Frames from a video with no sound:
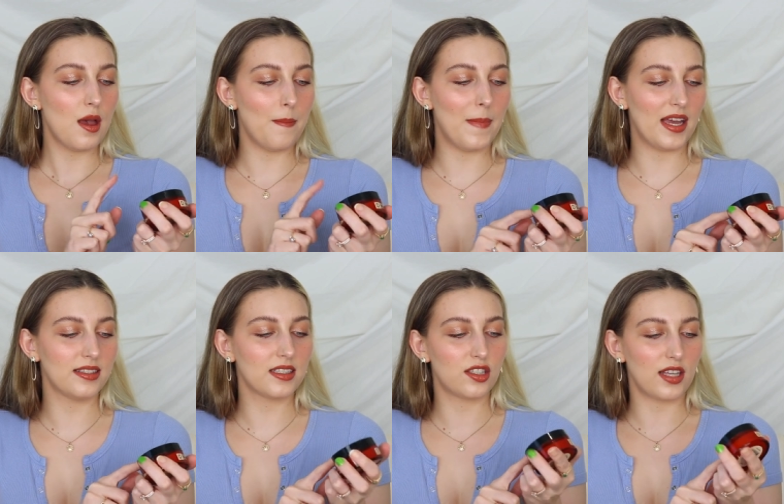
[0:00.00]

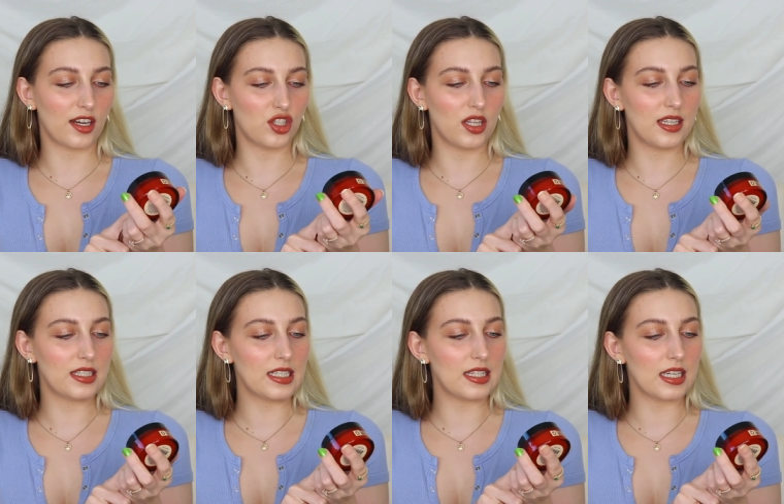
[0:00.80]
men's section.
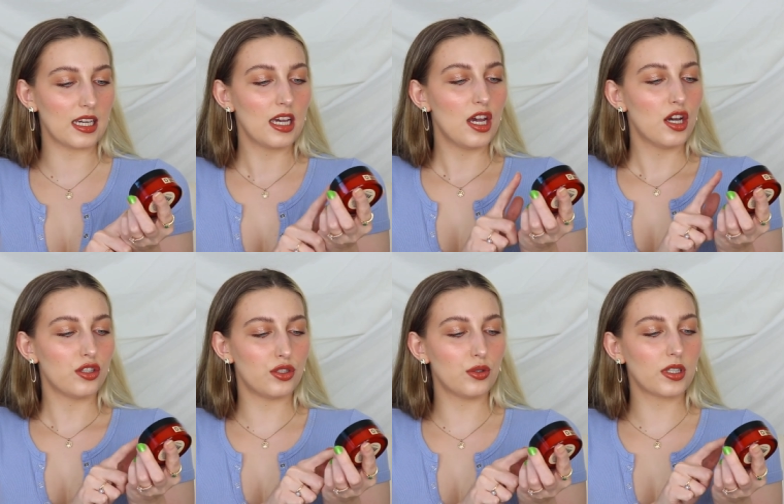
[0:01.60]
This is the
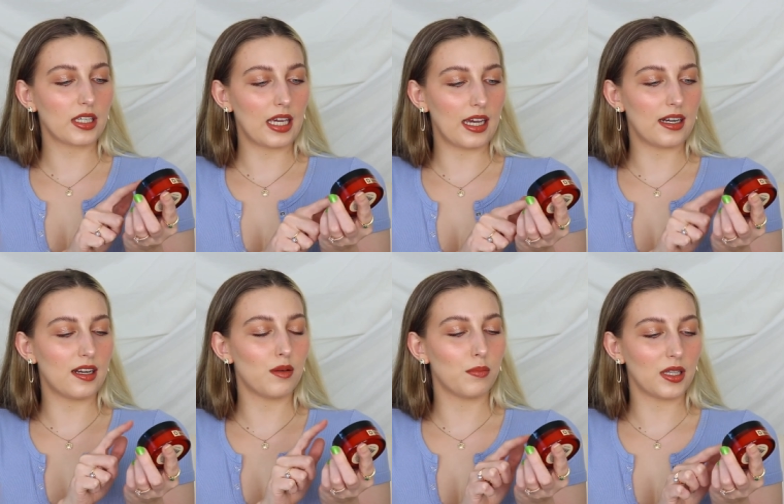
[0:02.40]
Duke
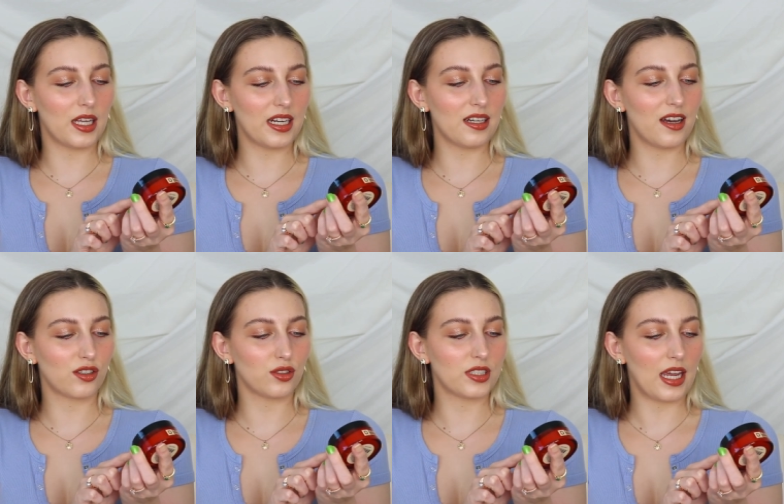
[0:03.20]
Cannon Bloody
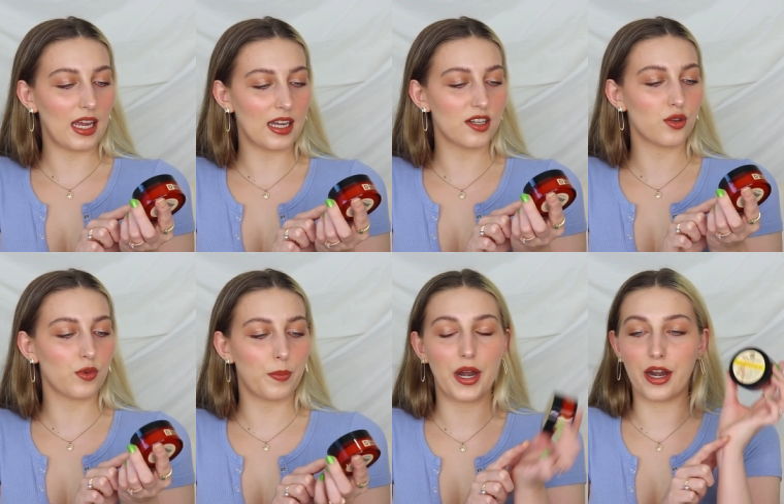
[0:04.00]
Knuckles Hand
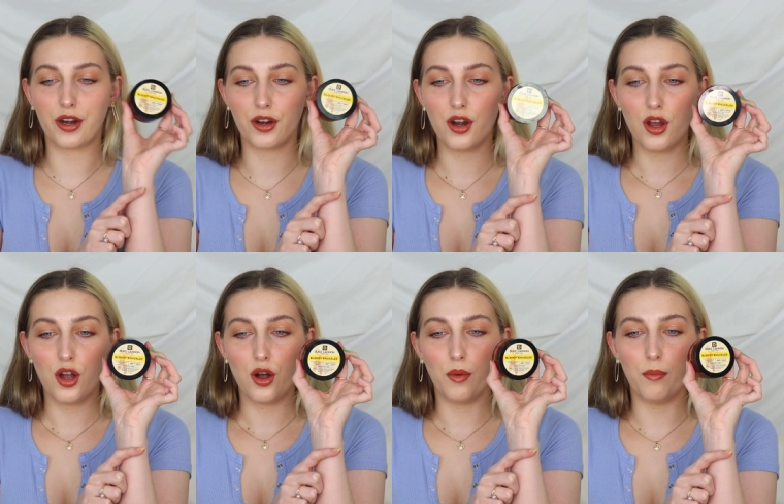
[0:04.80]
Repair
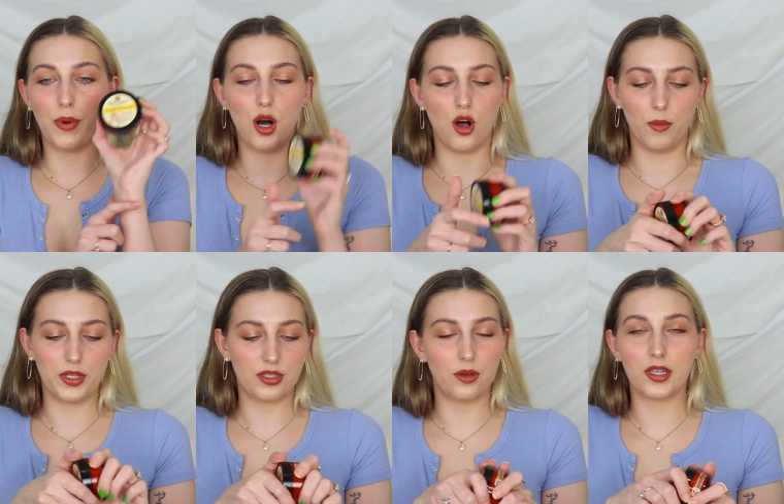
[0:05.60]

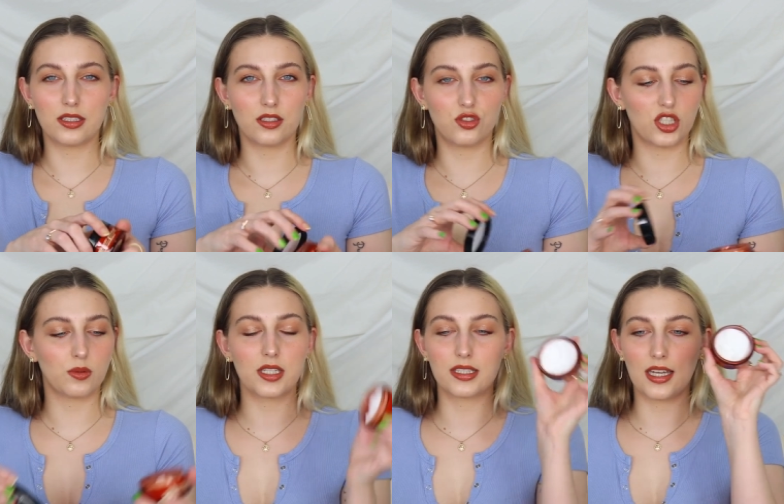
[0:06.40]
Balm. So this is just
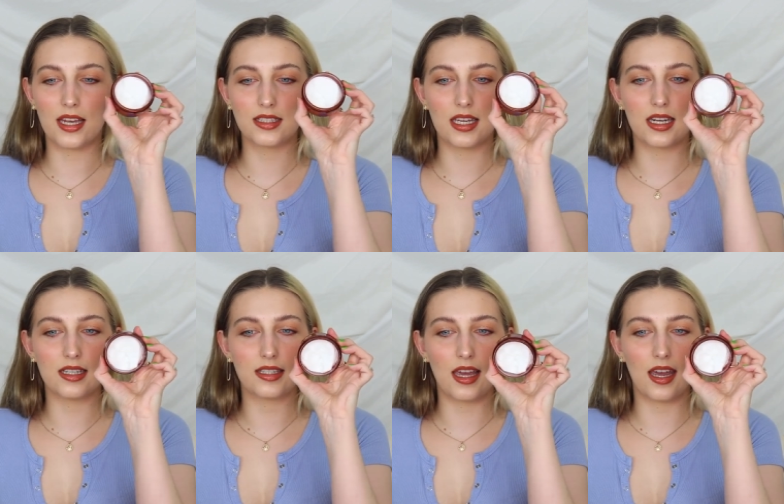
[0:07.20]
what it says. It
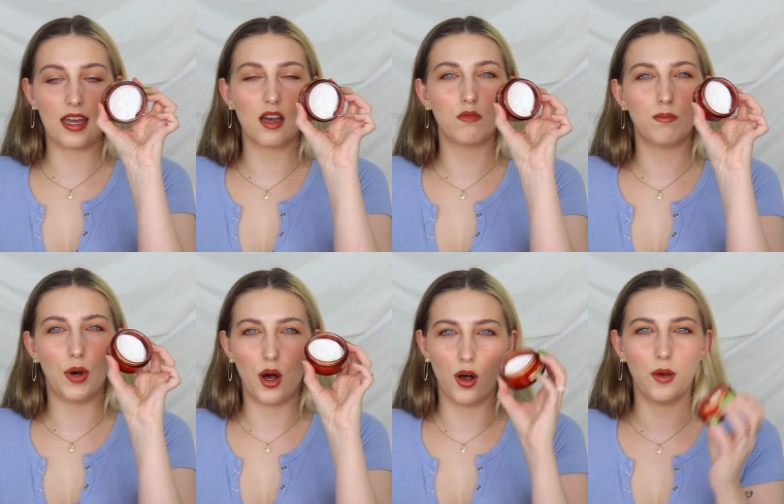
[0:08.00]
is a
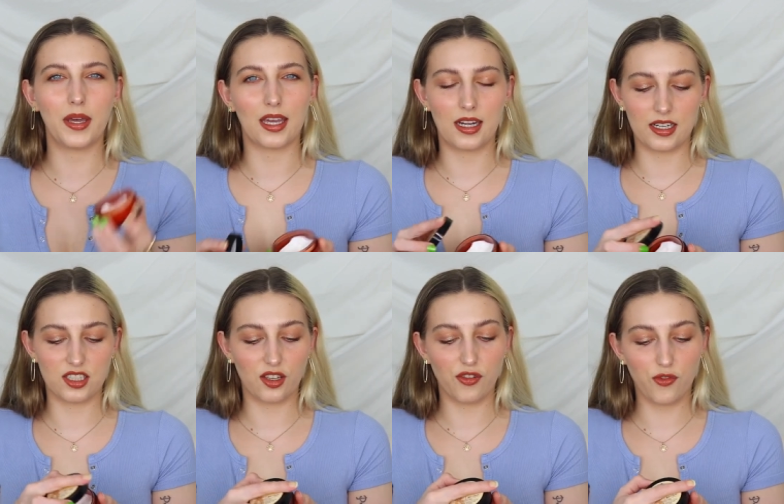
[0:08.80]
balm and it
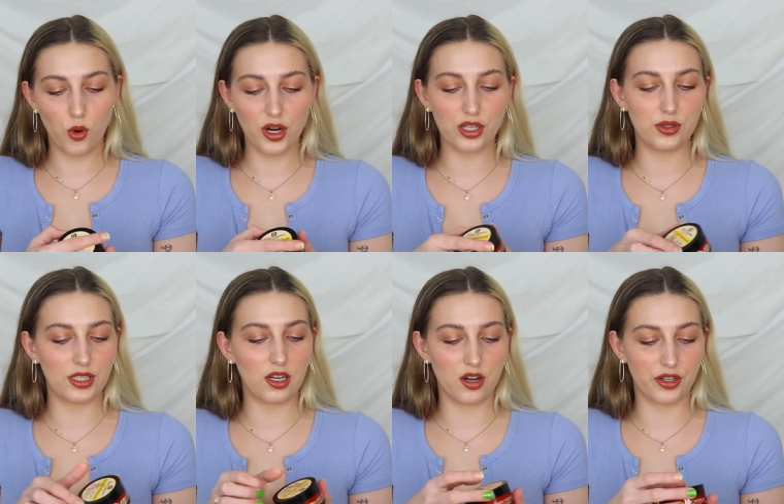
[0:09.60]
is for
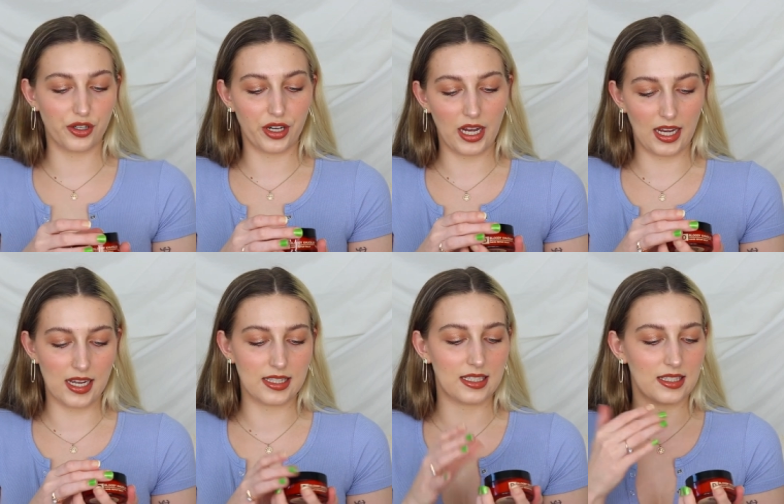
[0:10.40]
using on your
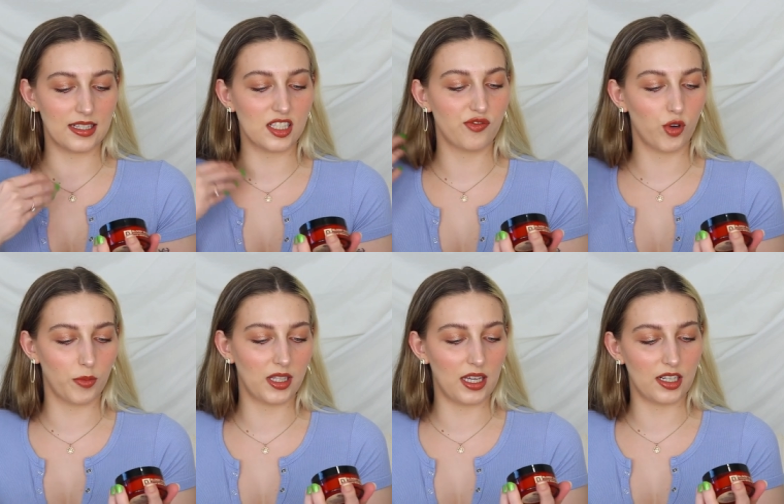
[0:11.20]
hands. It says it's
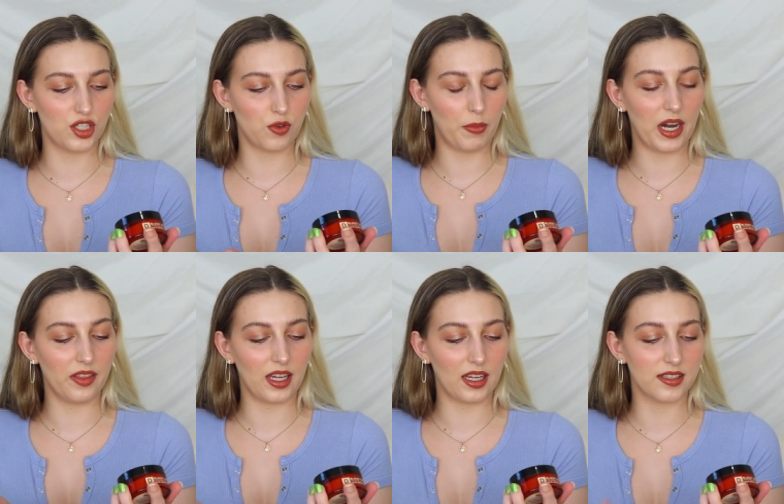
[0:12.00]
formulated to repair
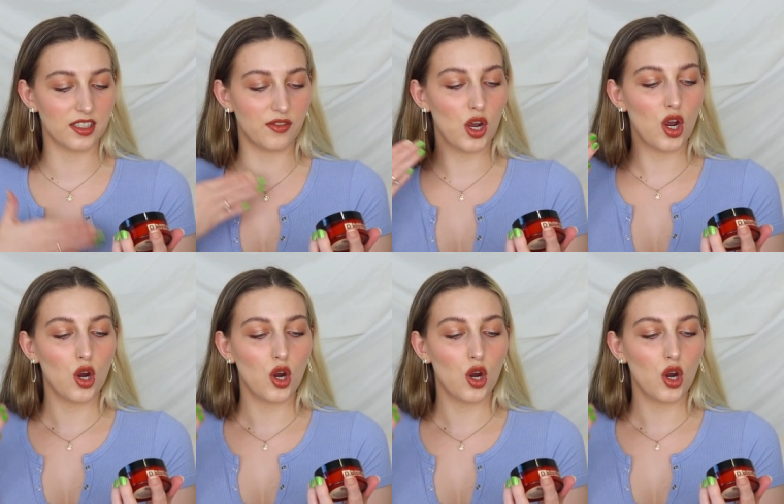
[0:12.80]
the hands of